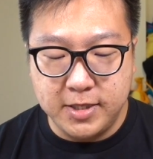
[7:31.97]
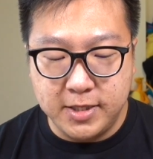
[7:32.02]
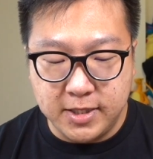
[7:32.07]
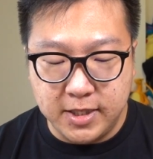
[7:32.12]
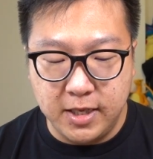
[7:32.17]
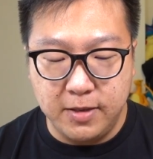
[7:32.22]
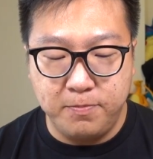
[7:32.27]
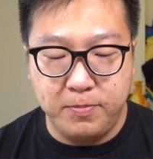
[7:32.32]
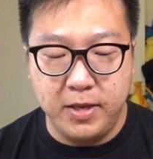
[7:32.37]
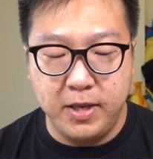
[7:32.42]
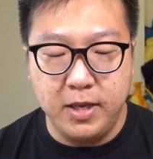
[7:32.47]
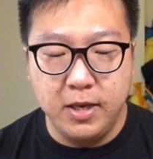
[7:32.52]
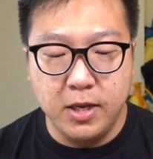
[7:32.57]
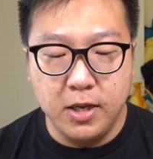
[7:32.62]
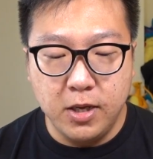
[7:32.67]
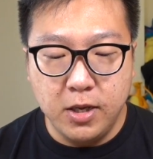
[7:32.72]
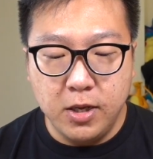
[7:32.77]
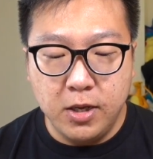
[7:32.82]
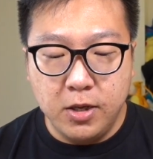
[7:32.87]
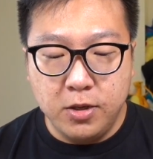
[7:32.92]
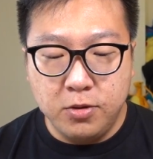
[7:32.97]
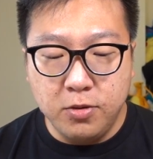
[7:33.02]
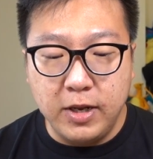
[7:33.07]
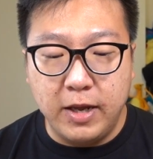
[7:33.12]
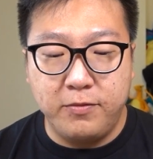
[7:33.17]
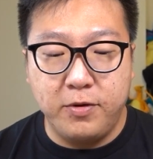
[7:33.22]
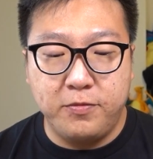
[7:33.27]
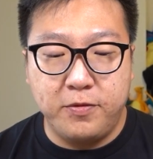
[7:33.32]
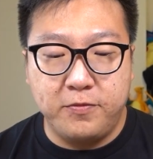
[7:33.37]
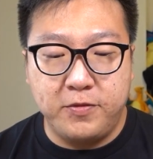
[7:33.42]
CP to
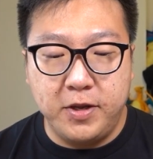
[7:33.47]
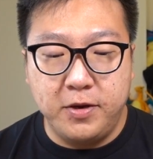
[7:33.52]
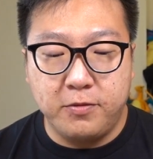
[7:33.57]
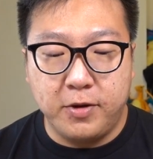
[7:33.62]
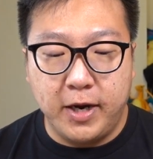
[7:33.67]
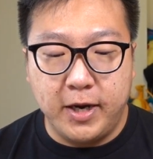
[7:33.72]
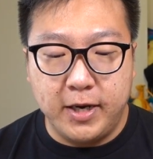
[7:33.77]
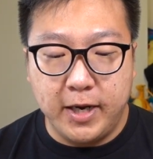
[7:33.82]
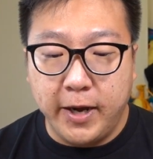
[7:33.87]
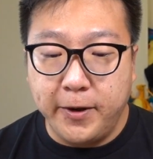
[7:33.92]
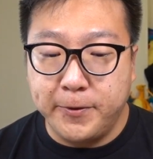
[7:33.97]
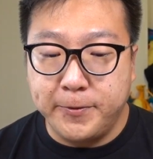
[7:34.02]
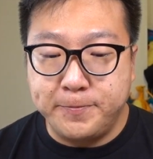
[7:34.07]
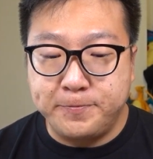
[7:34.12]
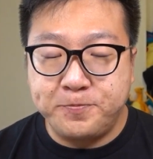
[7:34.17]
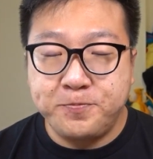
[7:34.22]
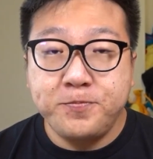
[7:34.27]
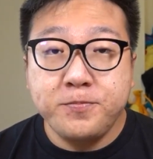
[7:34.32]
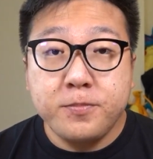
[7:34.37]
level 50 right now.